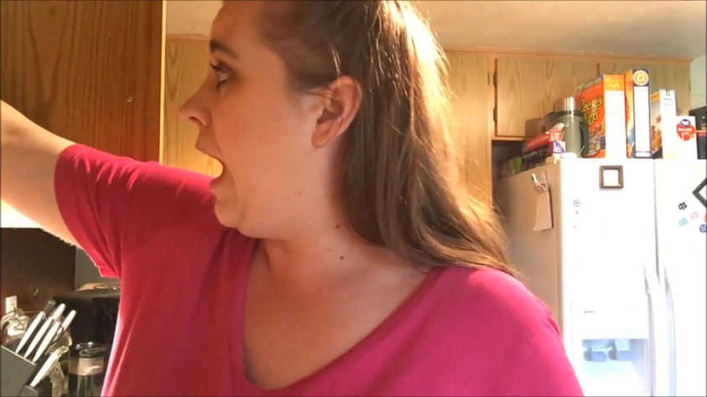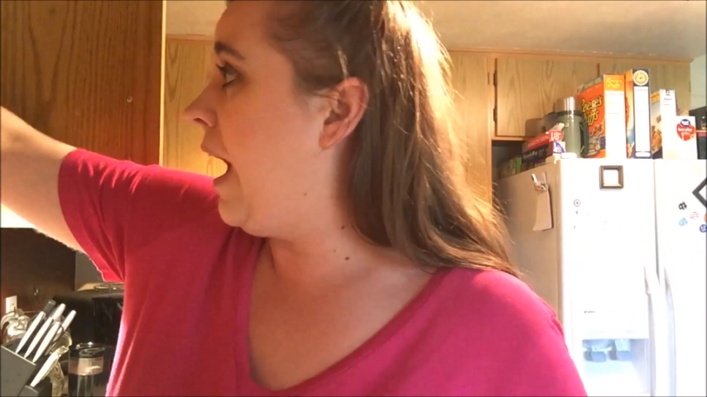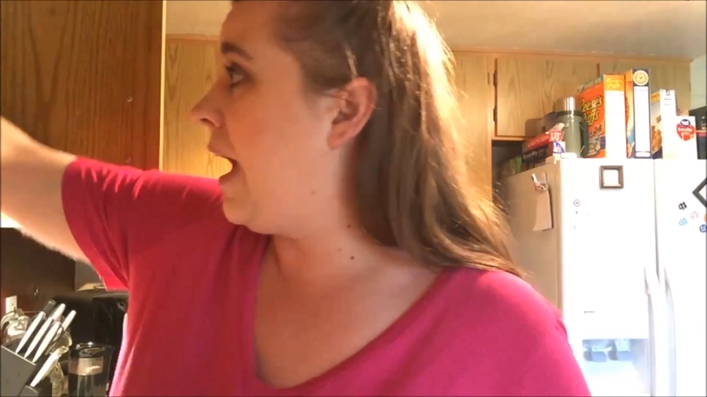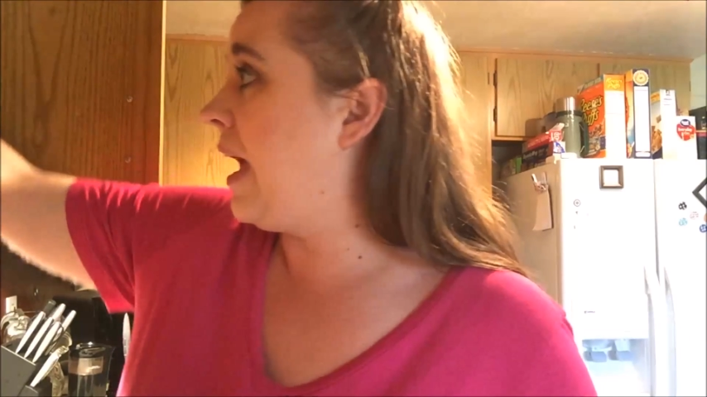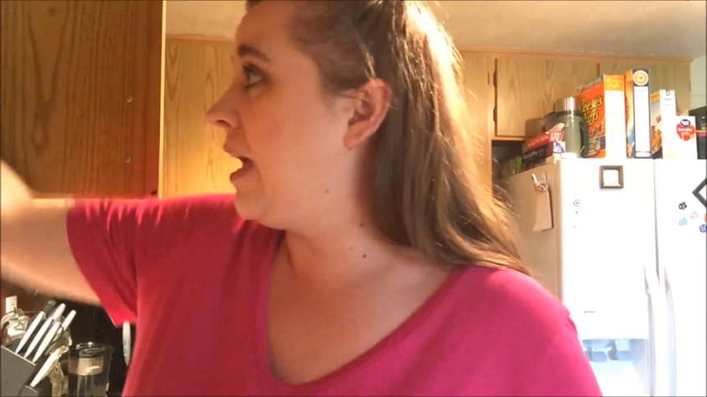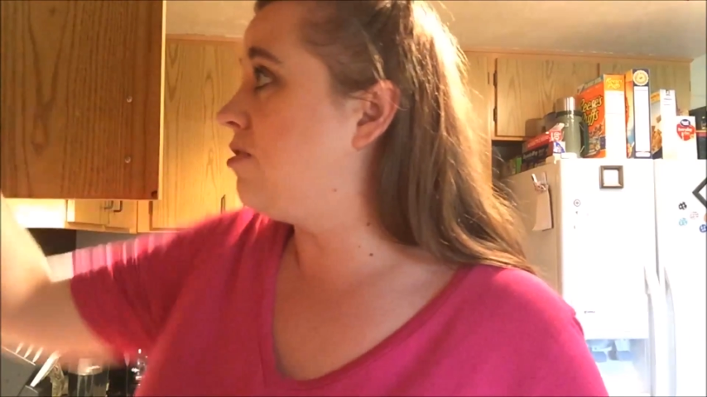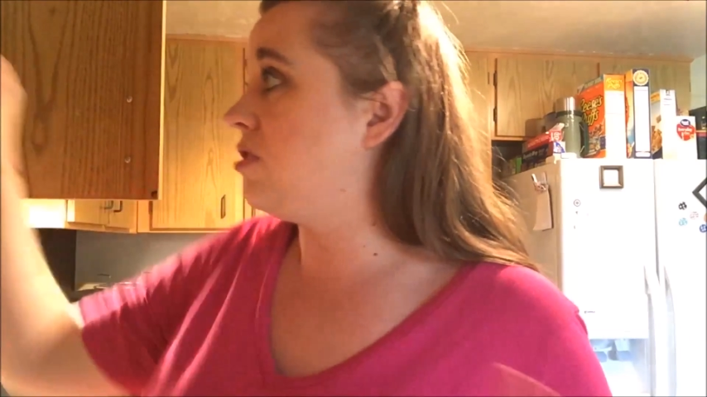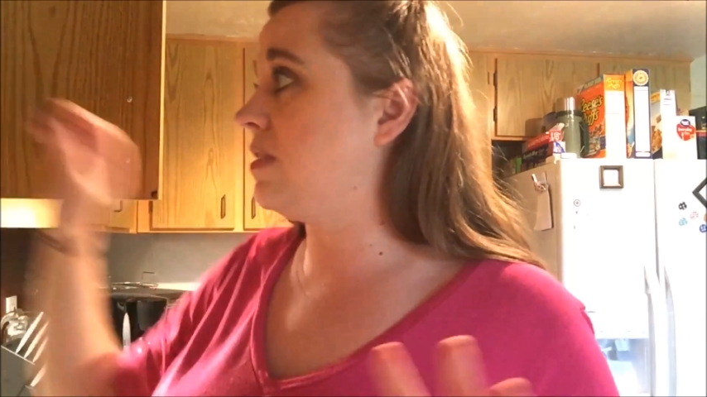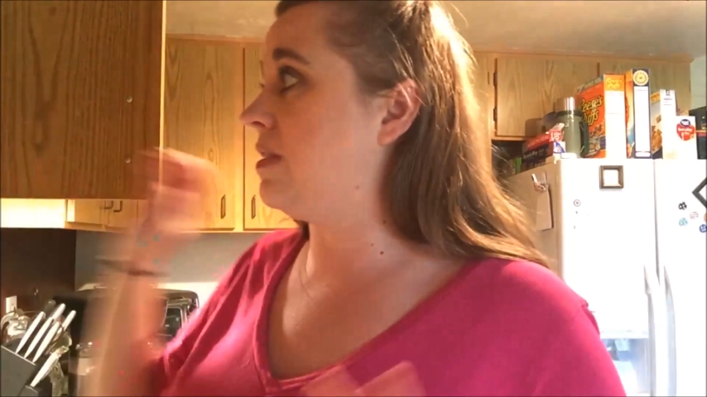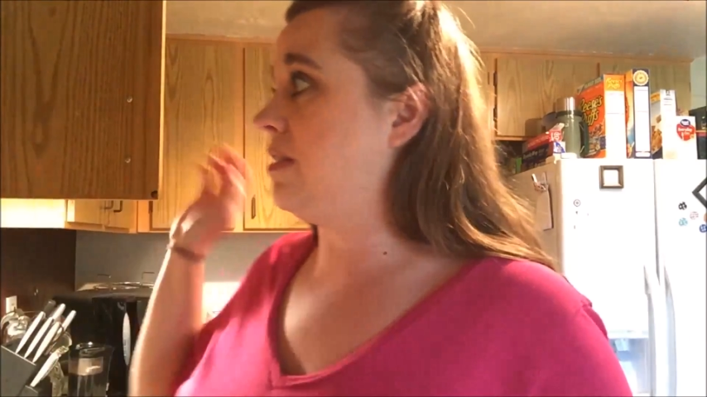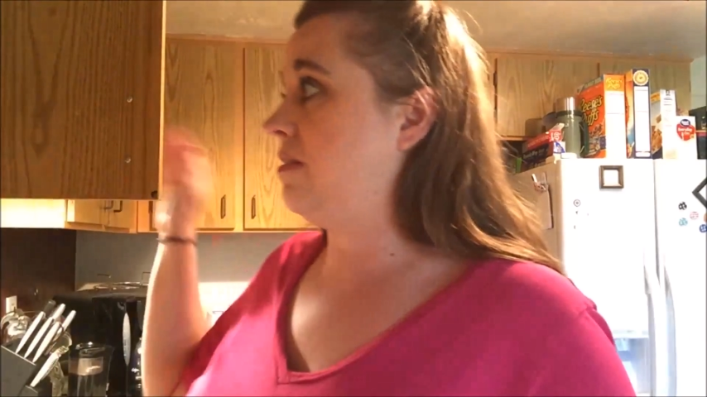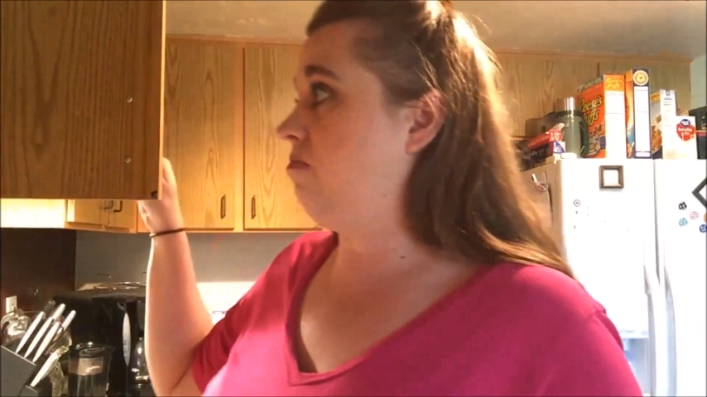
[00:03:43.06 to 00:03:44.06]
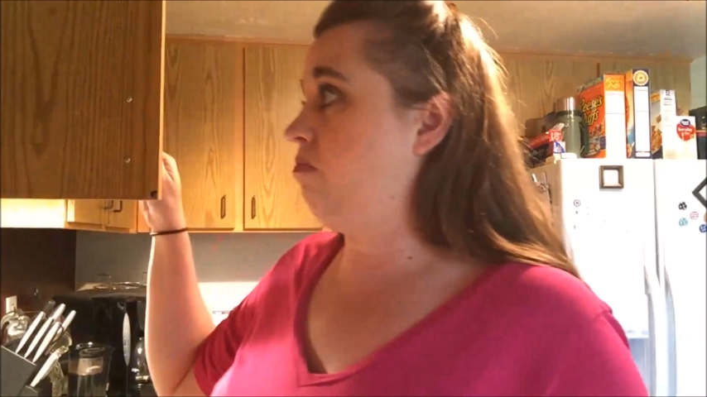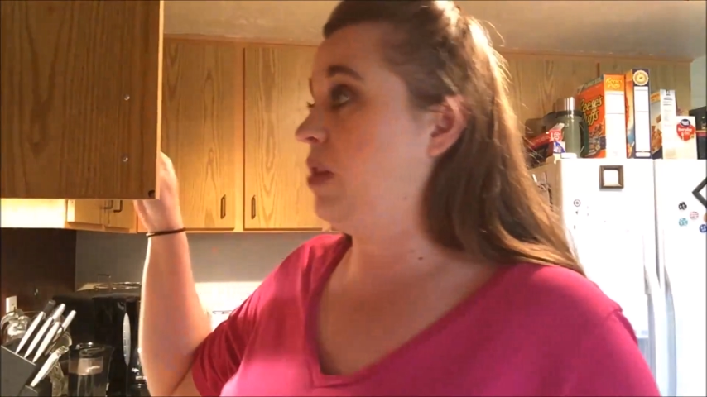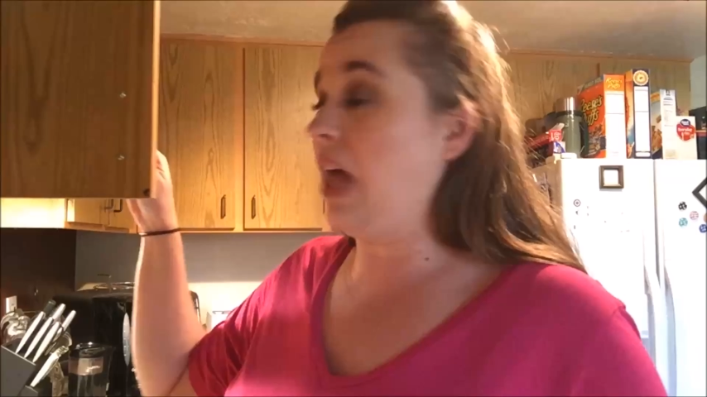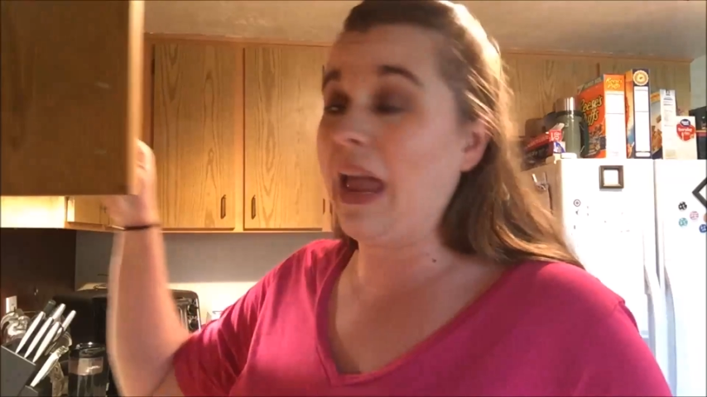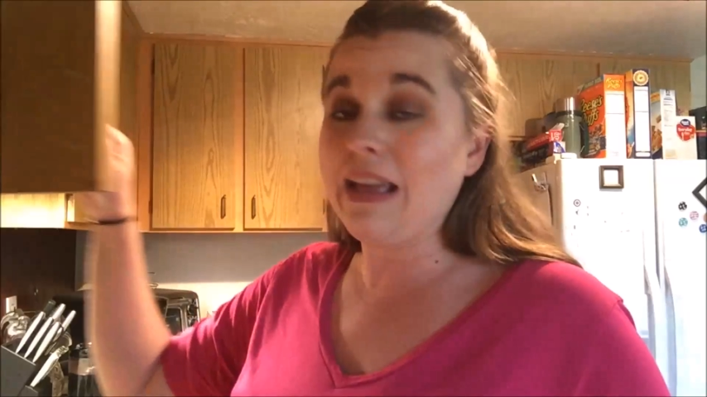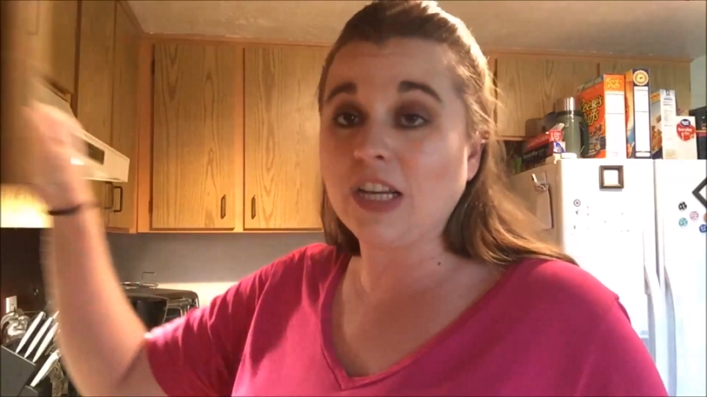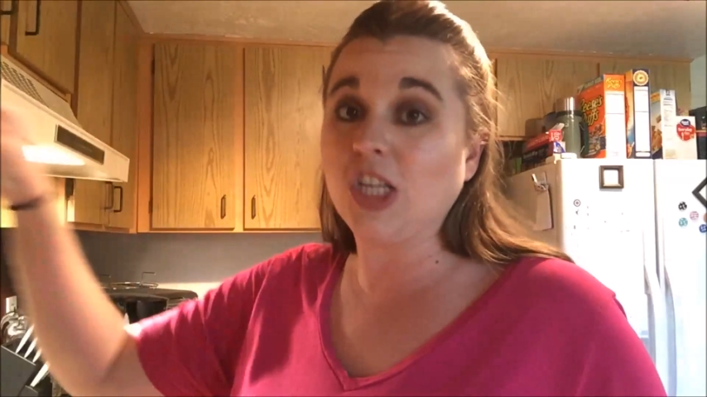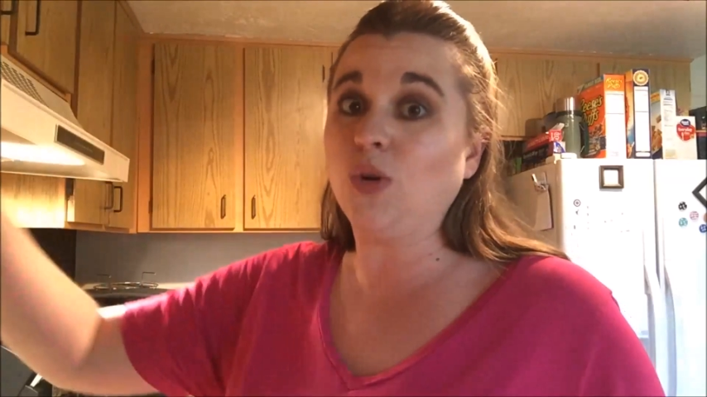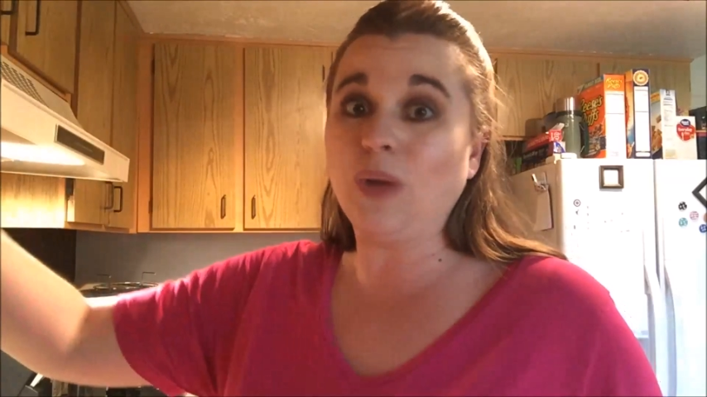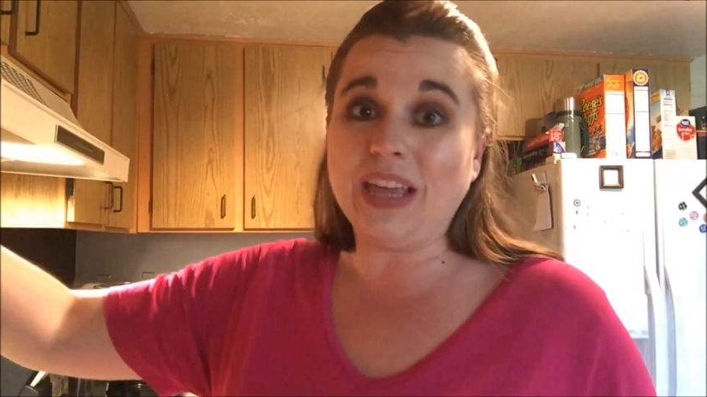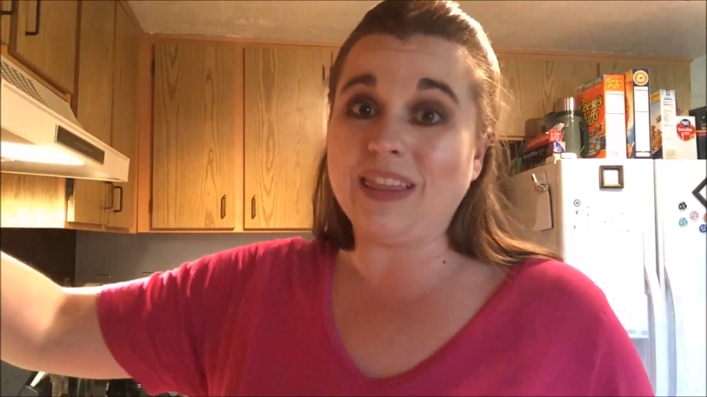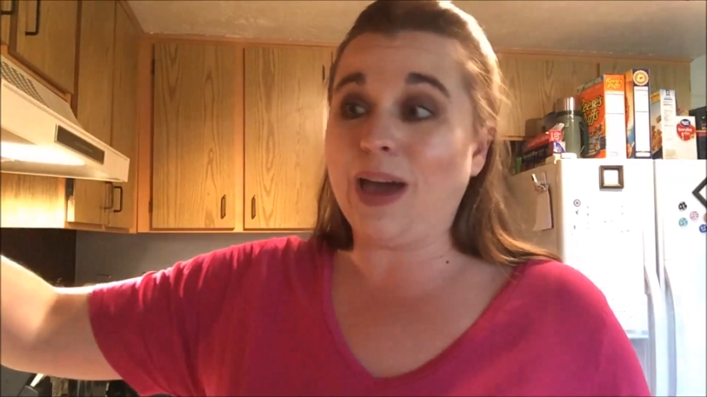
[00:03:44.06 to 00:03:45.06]
I just like
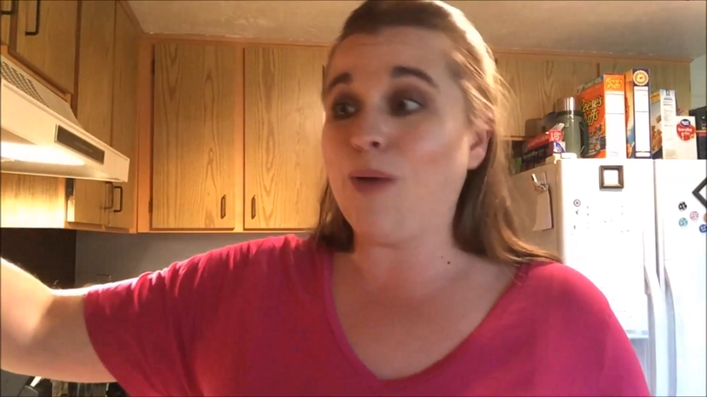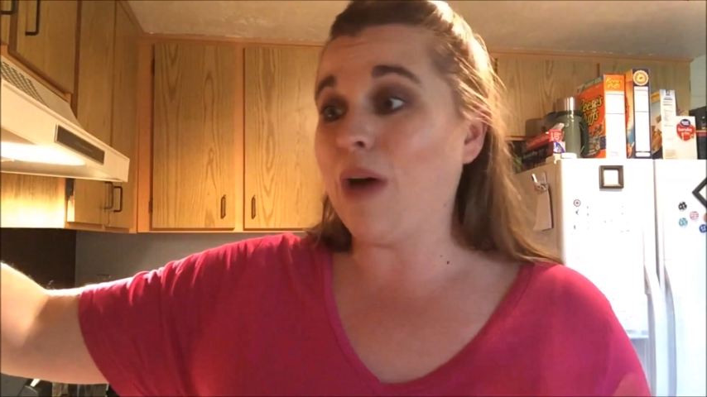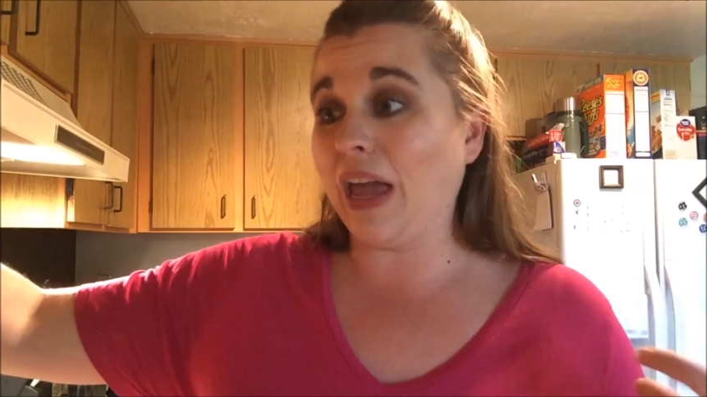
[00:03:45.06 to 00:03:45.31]
doing it that